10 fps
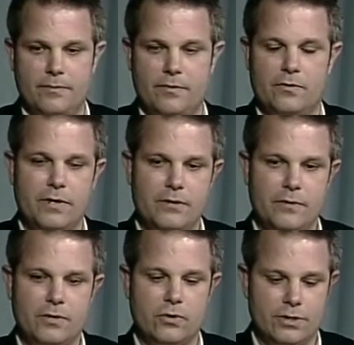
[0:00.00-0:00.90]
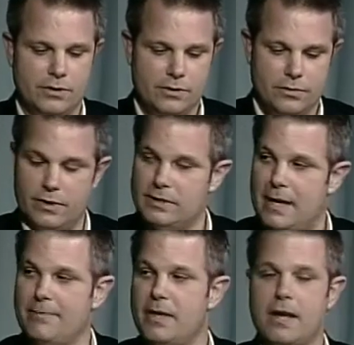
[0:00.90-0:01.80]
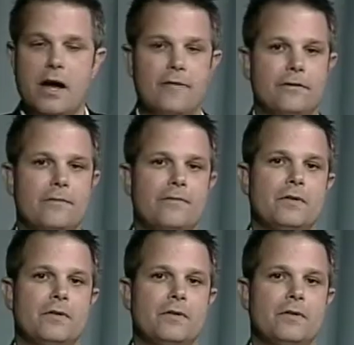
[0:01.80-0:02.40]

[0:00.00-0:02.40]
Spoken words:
three choices: to accept that offer,